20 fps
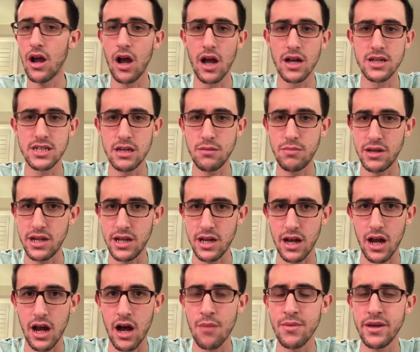The company
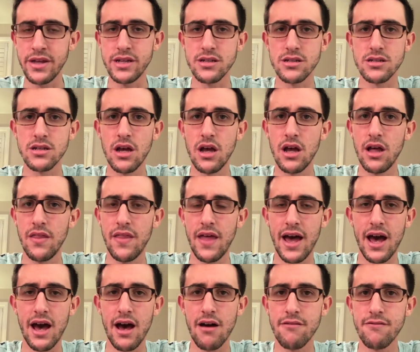prides itself on
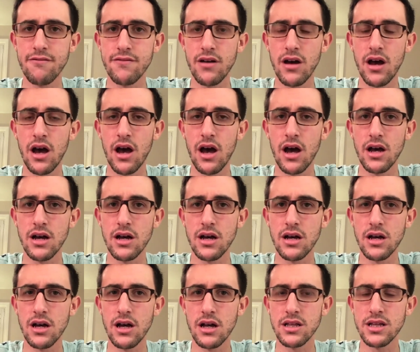only using select
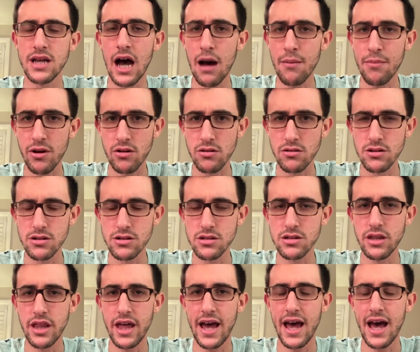ingredients to make their
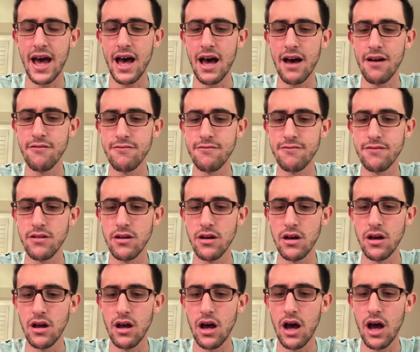CBD oil,
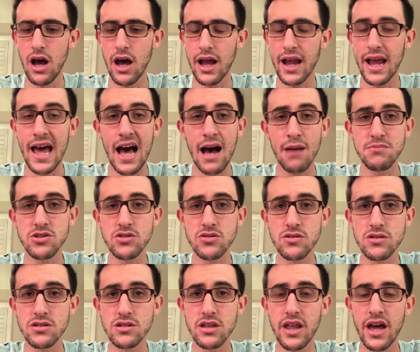using only
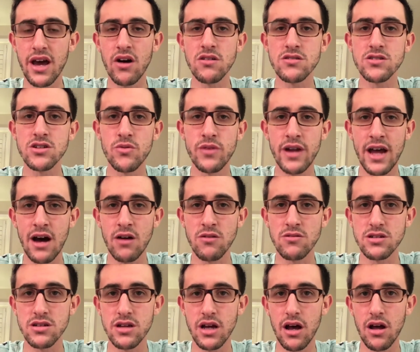premium hemp
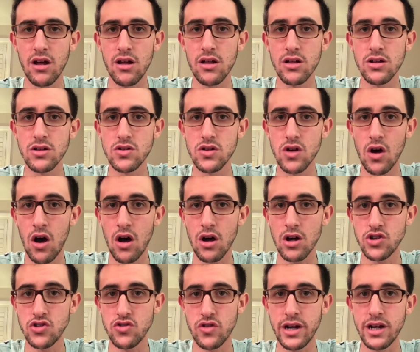extract, carrier oil,
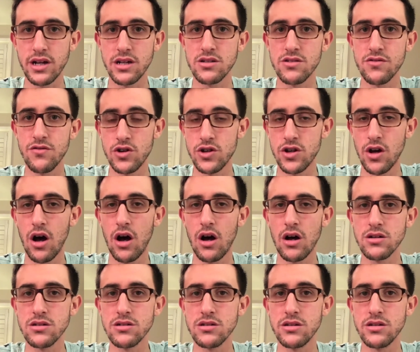and flavoring in this